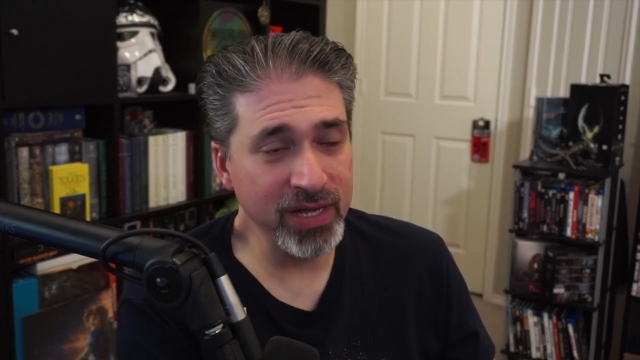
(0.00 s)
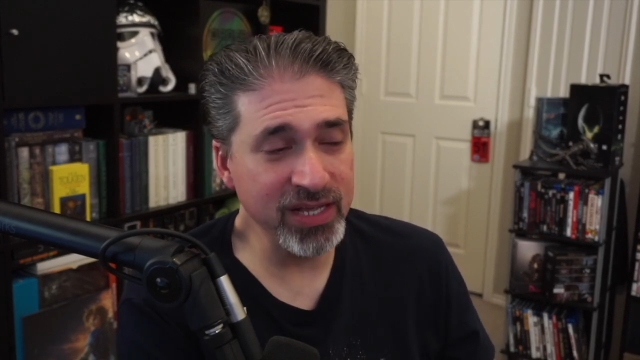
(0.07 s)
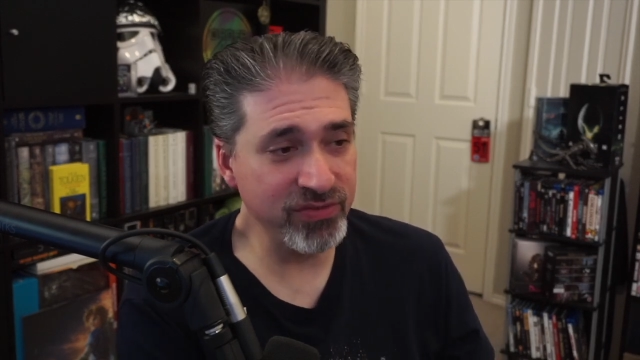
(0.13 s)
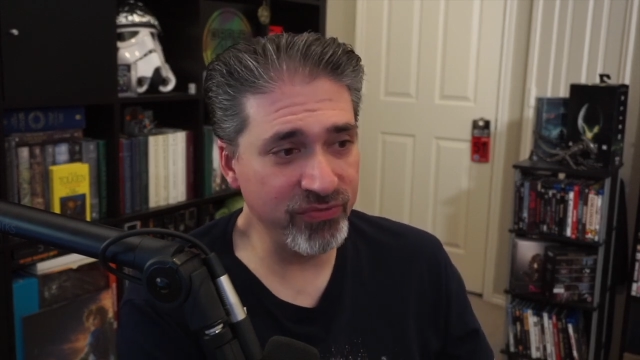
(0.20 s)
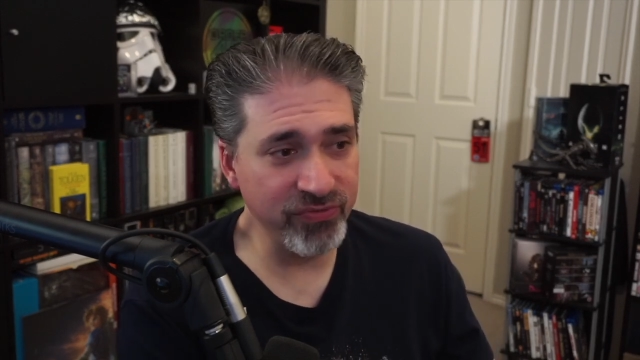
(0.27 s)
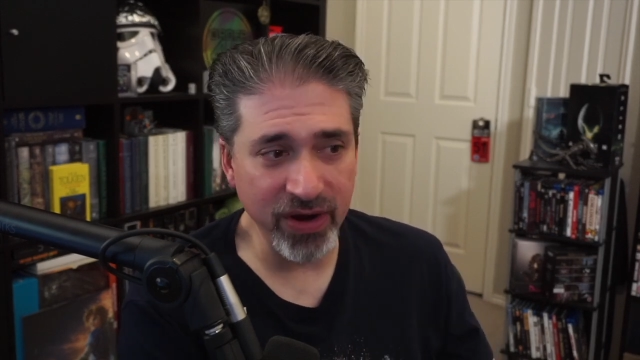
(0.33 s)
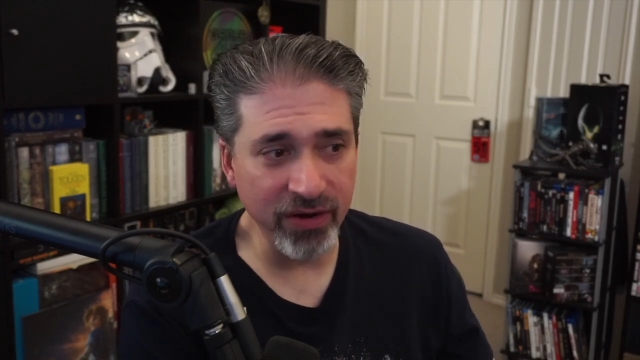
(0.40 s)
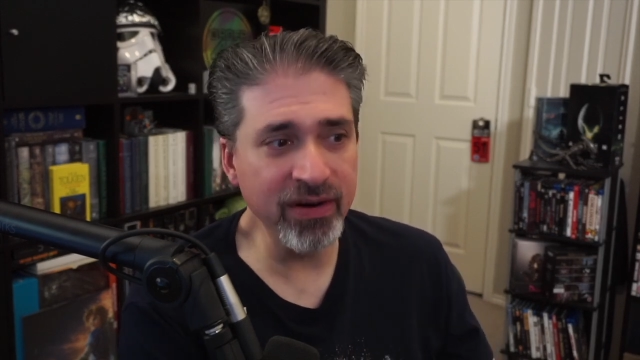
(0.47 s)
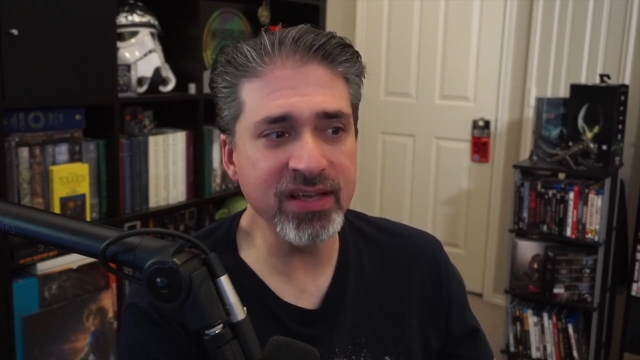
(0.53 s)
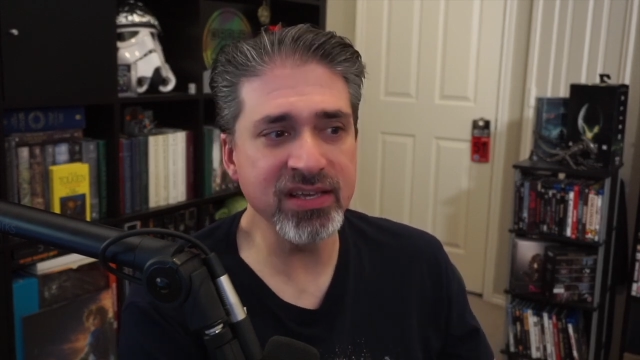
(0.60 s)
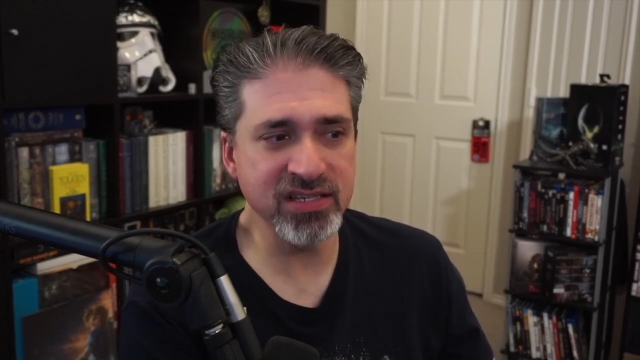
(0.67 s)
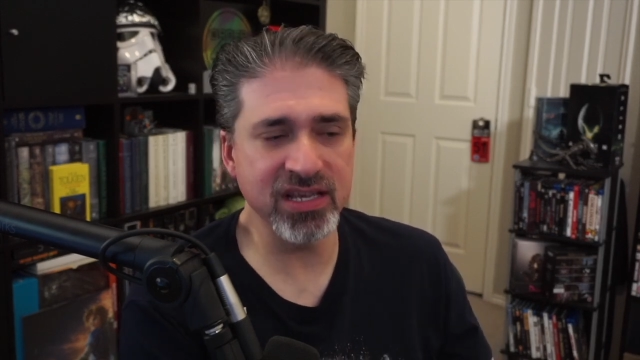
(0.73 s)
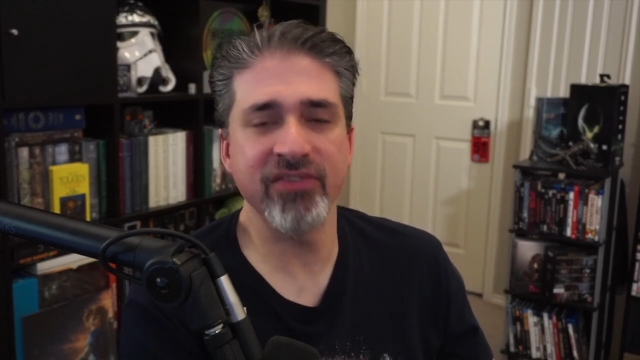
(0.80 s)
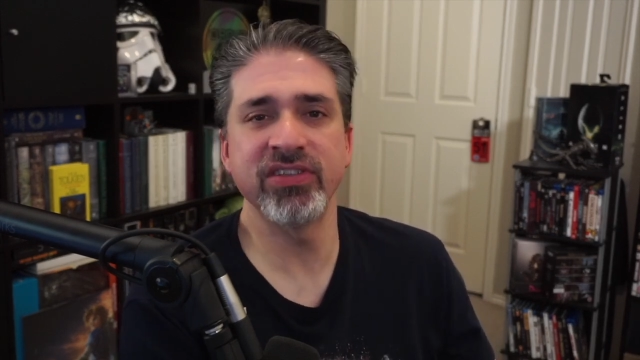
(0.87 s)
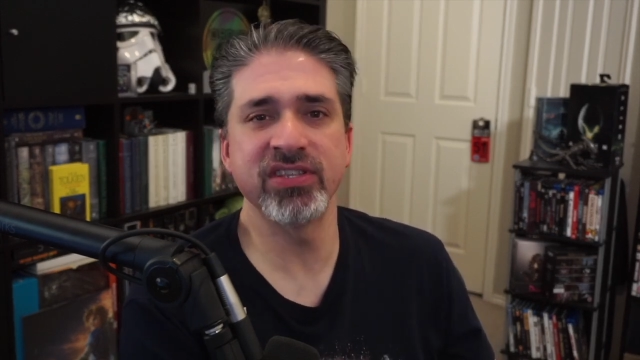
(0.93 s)
It's very
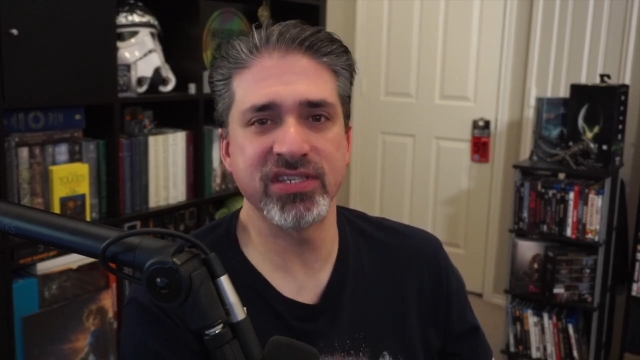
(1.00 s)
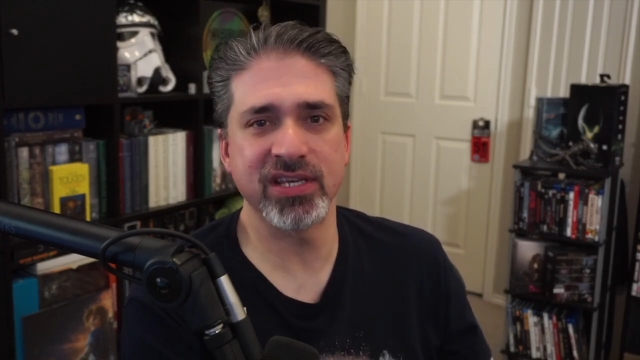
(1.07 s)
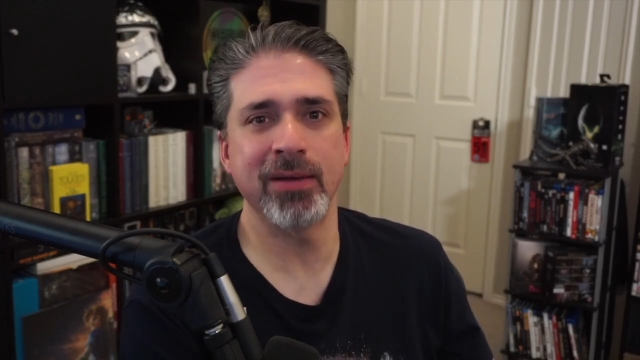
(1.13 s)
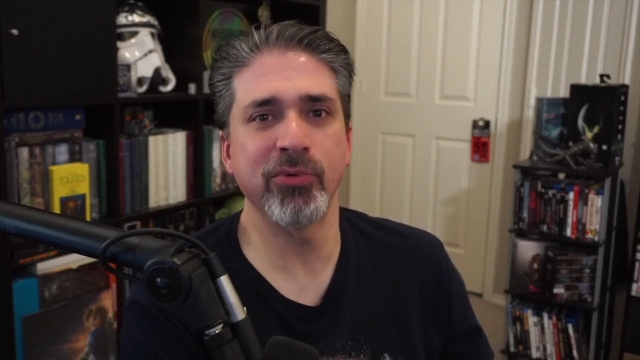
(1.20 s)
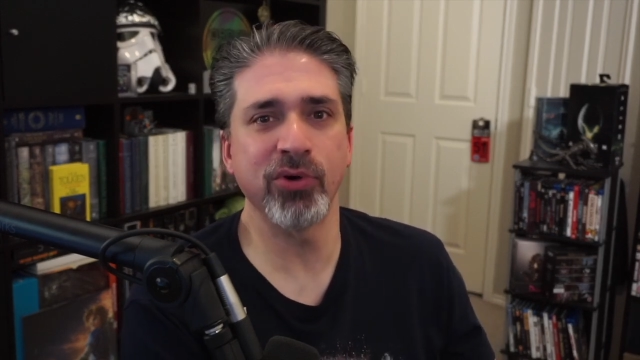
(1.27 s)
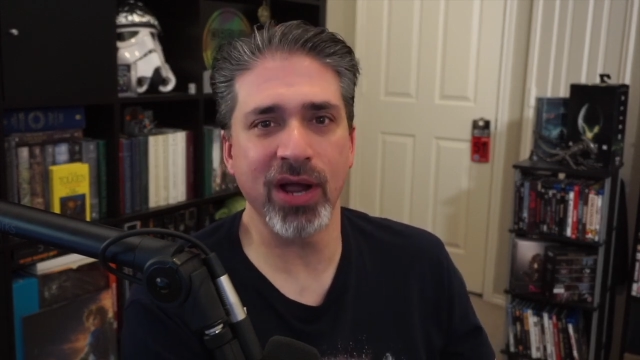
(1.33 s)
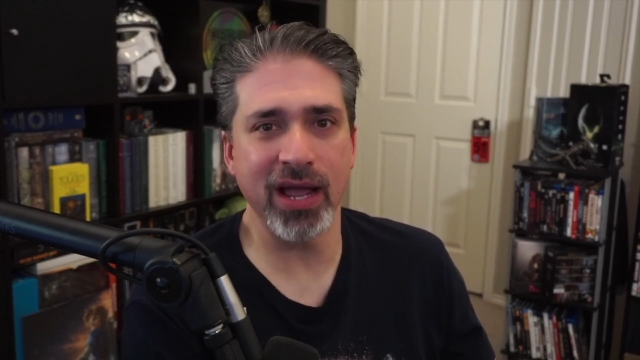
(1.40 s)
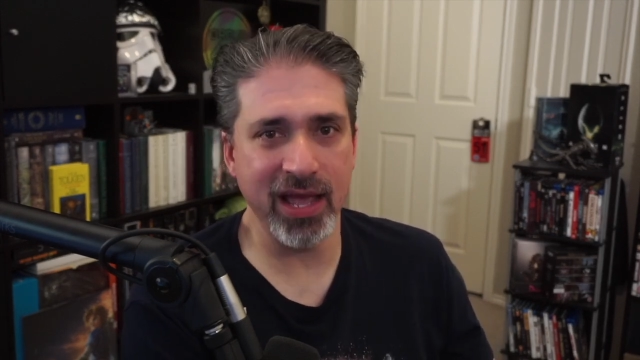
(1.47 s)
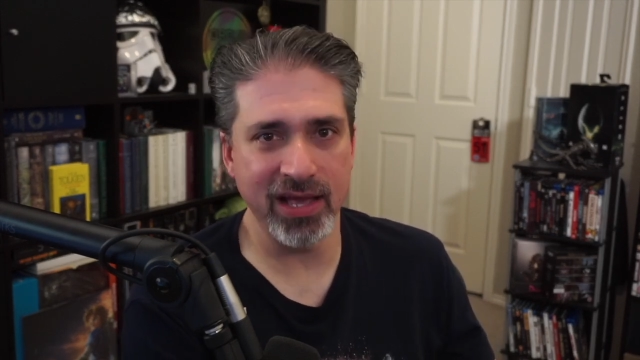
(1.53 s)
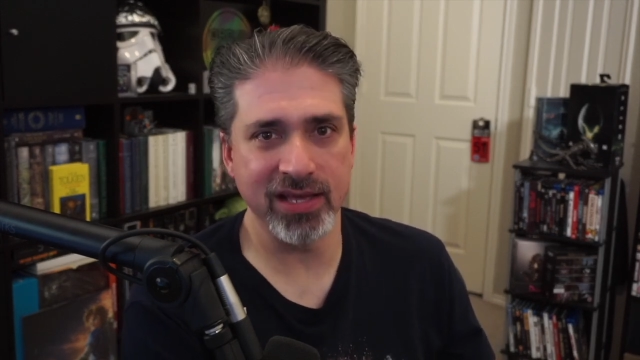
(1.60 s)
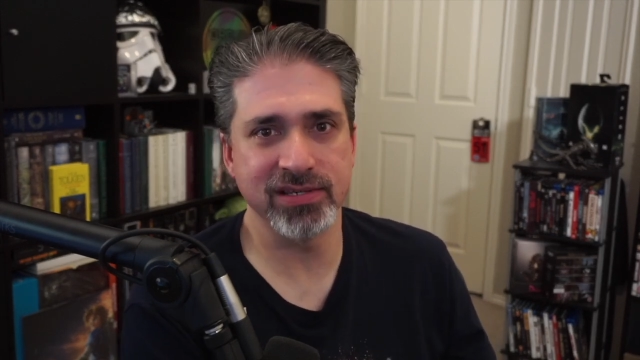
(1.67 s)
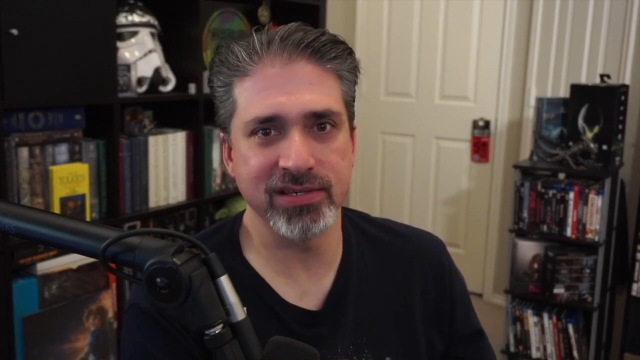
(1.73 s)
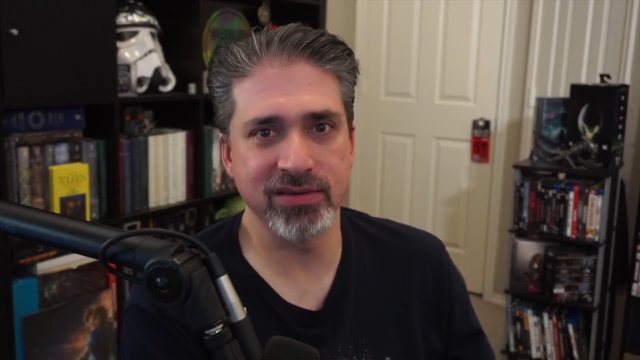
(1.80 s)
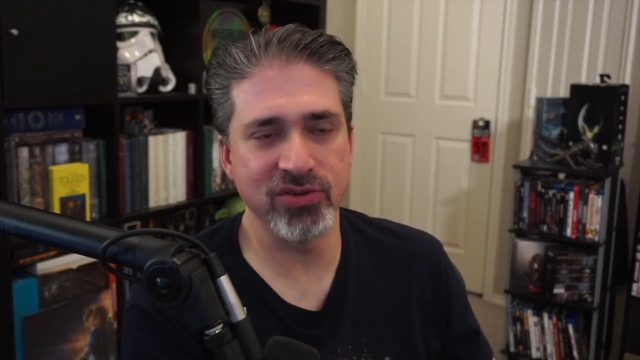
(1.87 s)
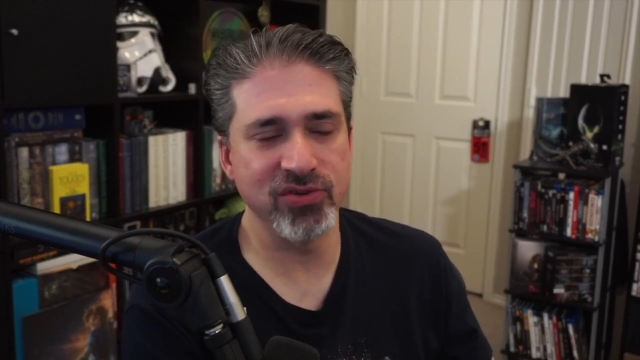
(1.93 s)
Seven Samurai-esque.